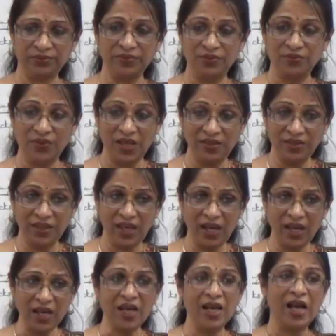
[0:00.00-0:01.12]
When
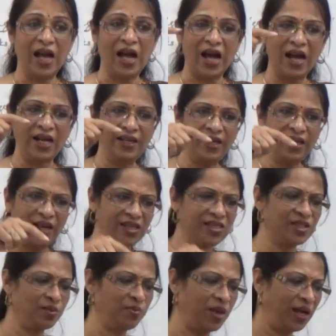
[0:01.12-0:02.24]
they
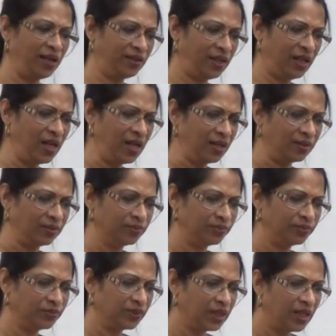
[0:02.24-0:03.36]
underestimate
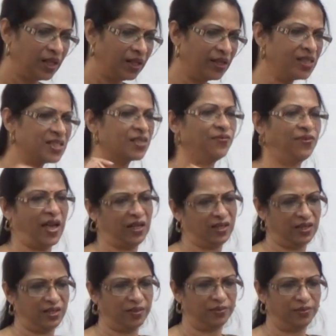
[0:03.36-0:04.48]
the risk
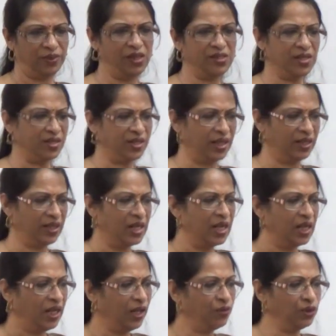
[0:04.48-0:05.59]
factor, isn't it?
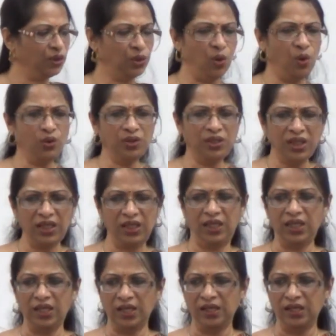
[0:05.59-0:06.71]
Even though
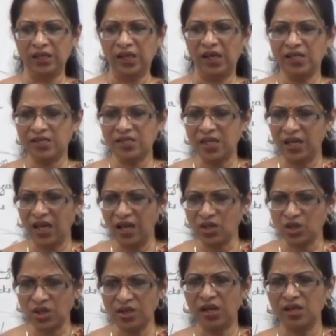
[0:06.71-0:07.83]
the
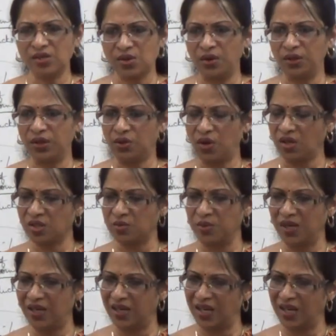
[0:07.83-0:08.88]
installation is going to cost me